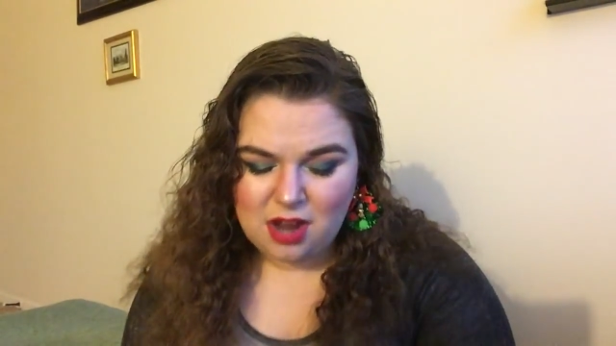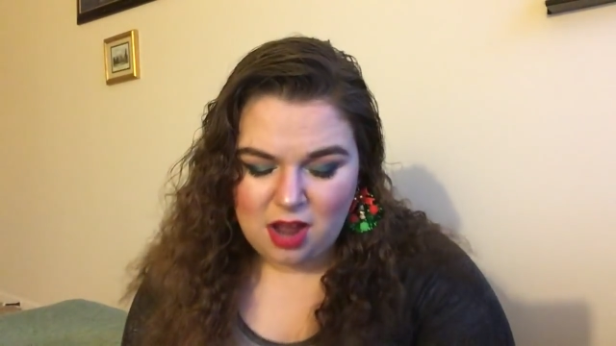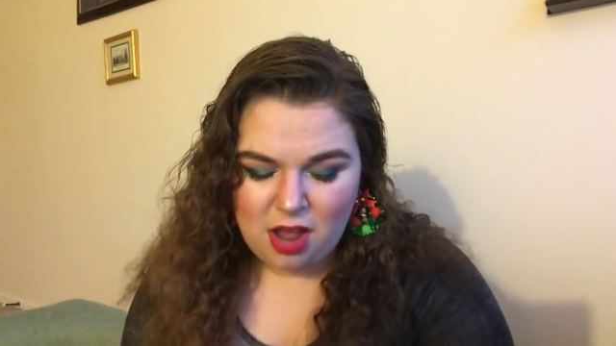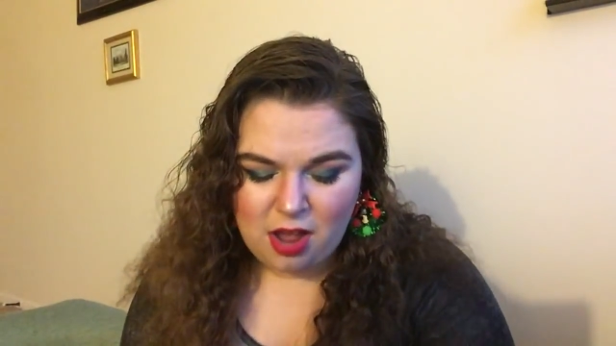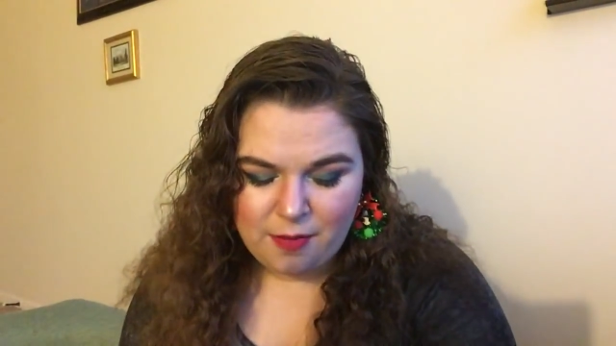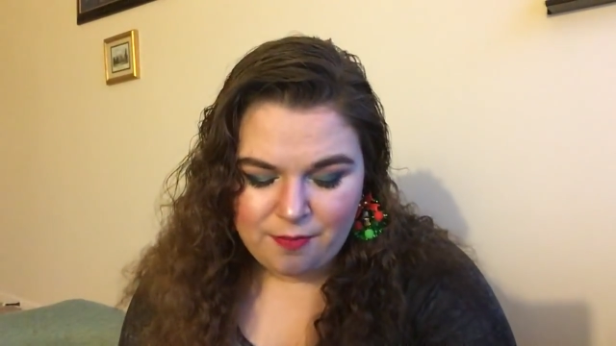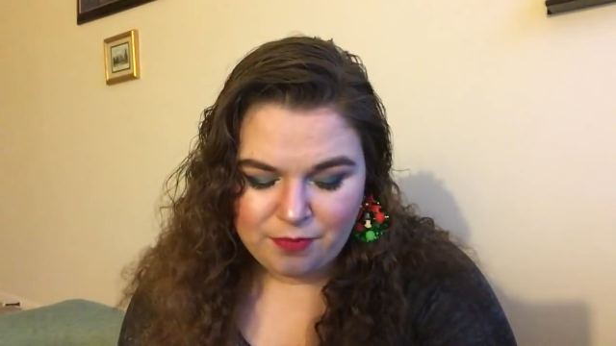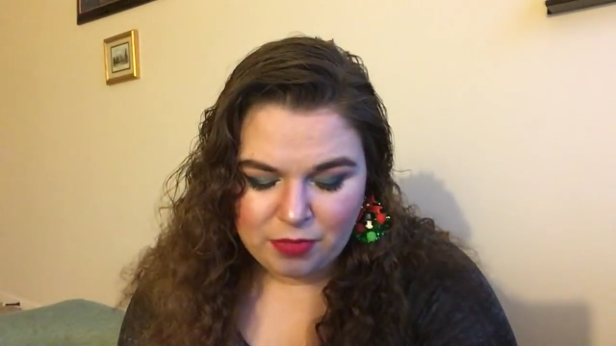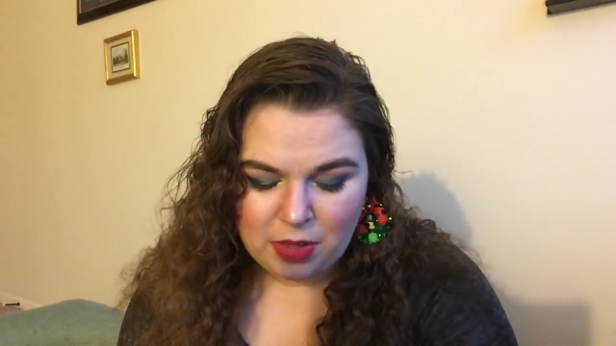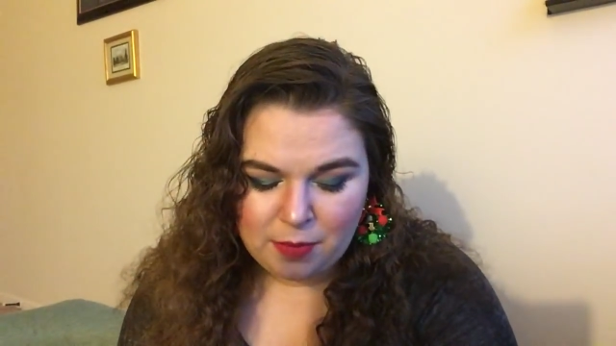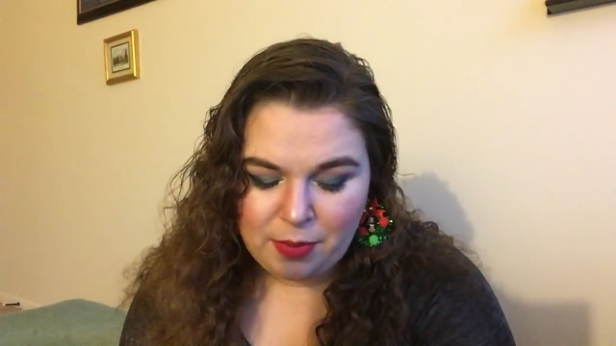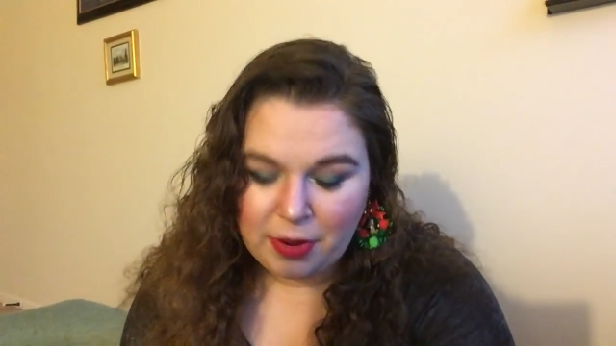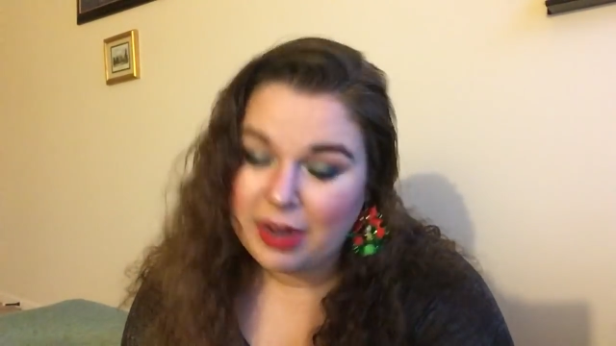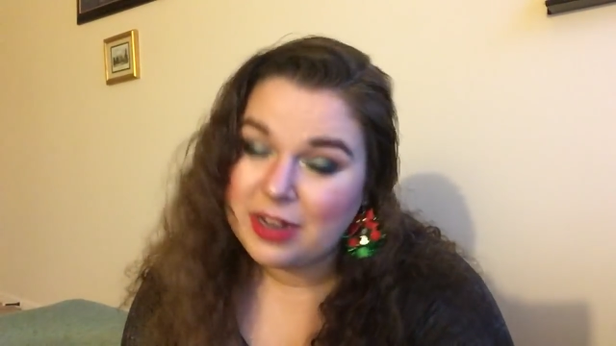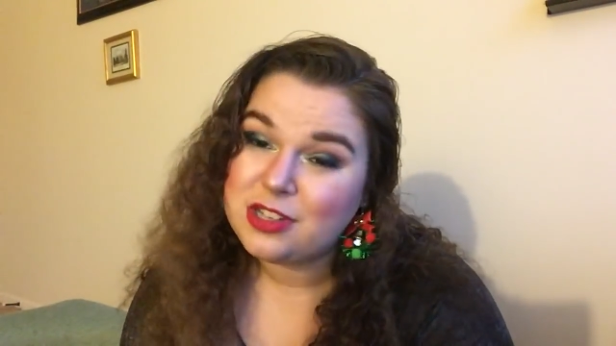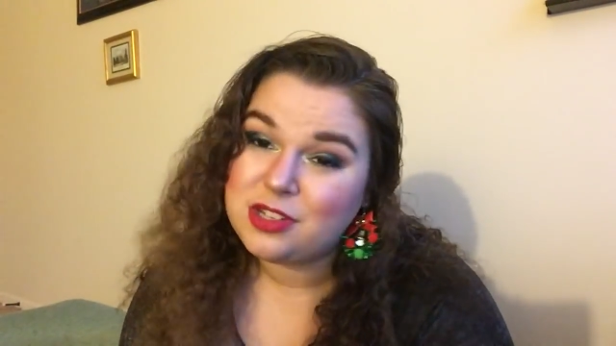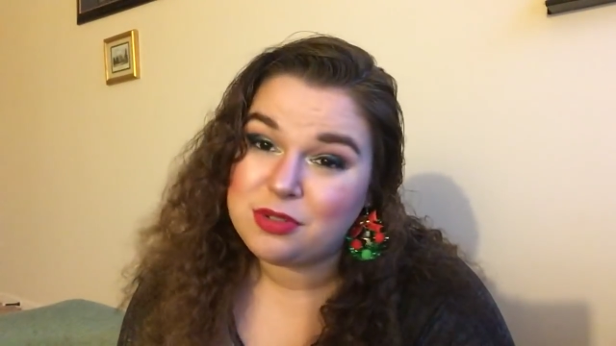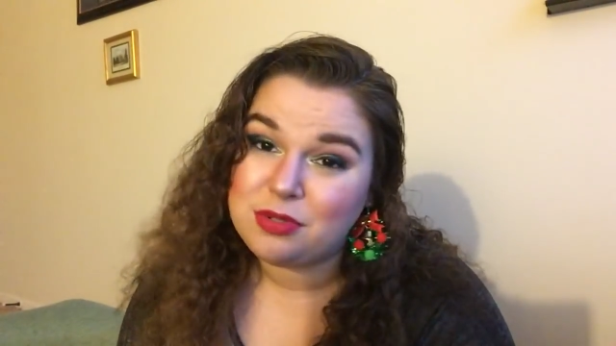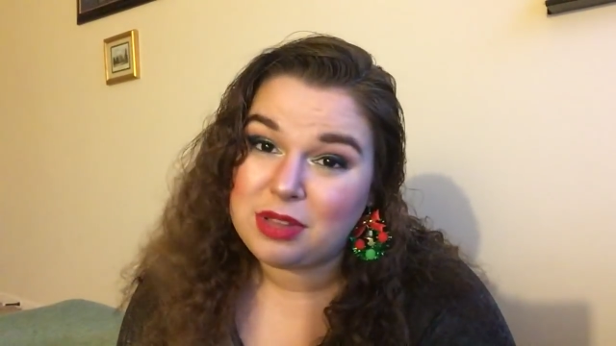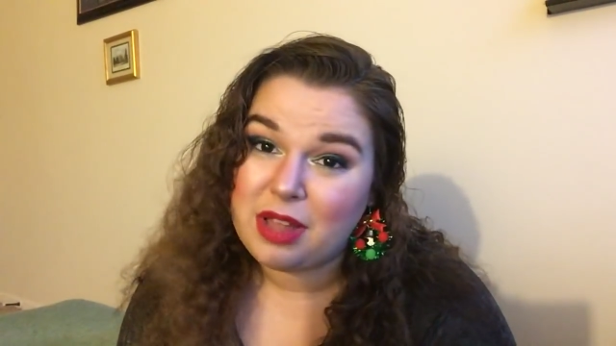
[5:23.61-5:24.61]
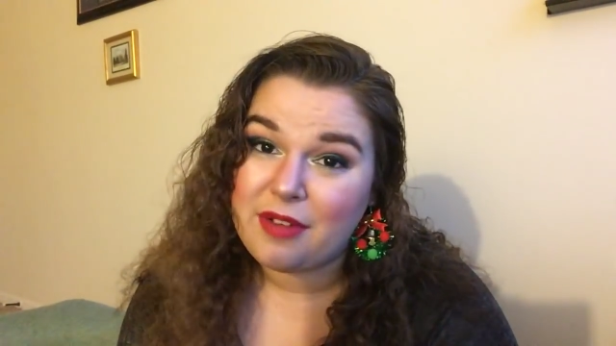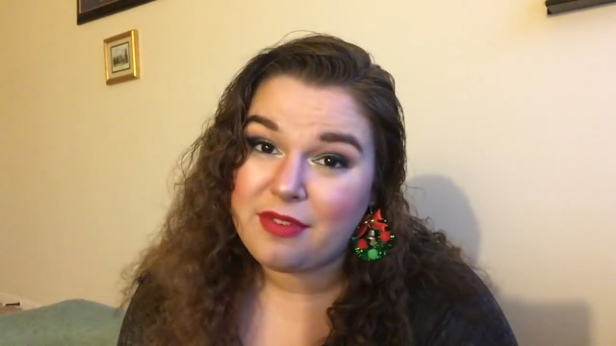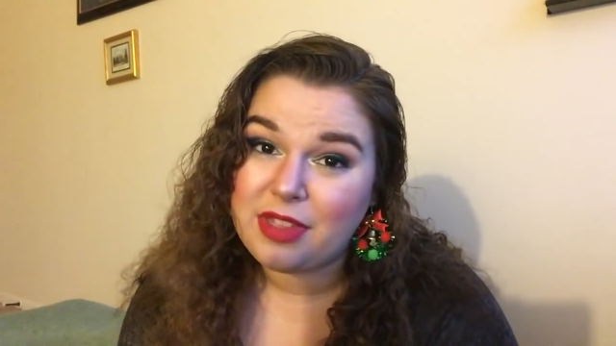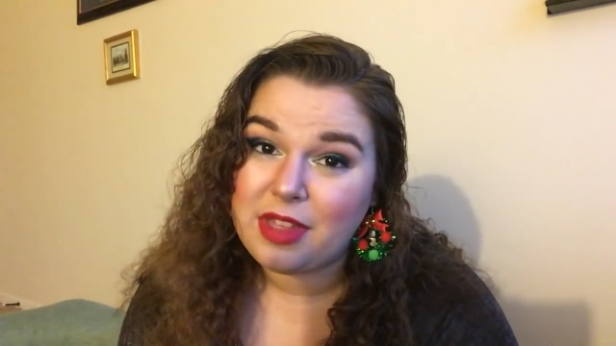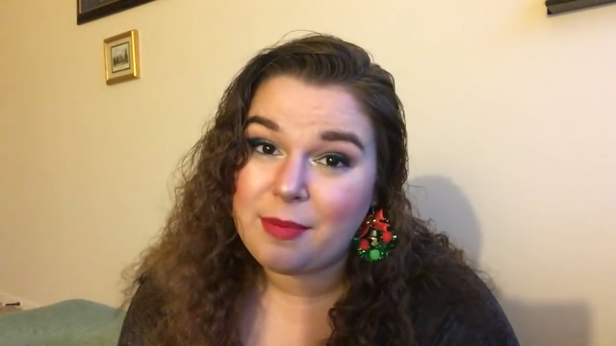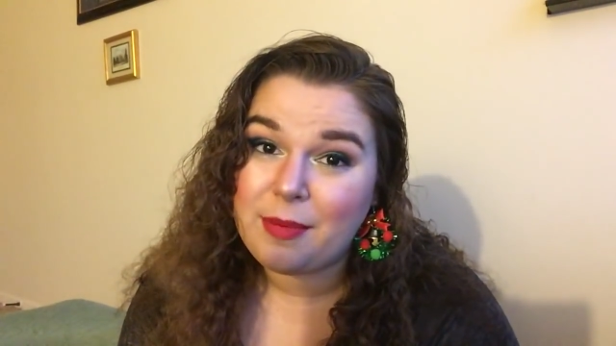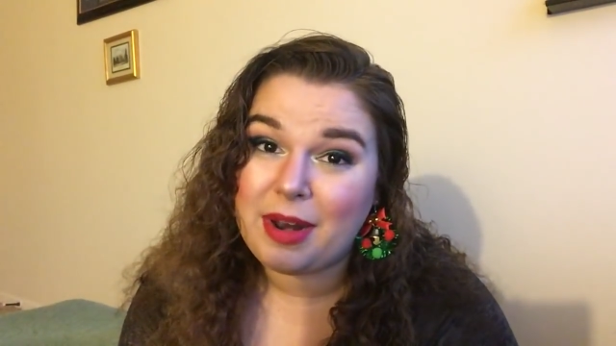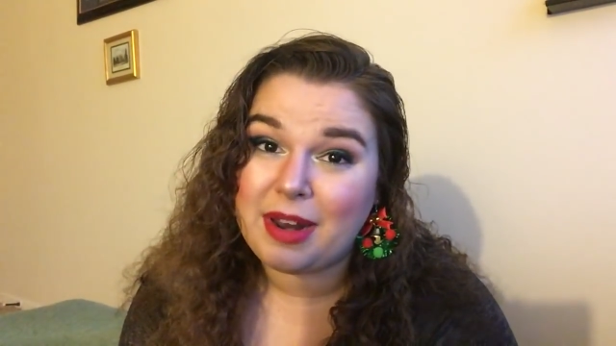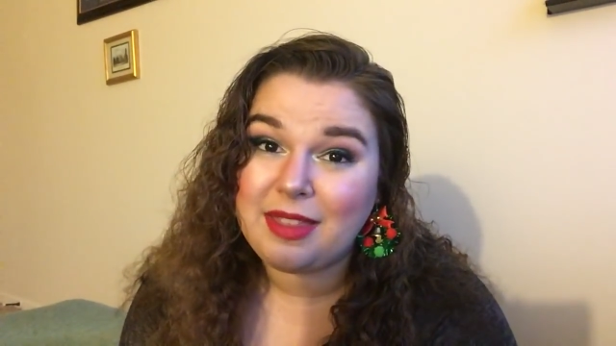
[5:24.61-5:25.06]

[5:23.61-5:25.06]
but I do love them.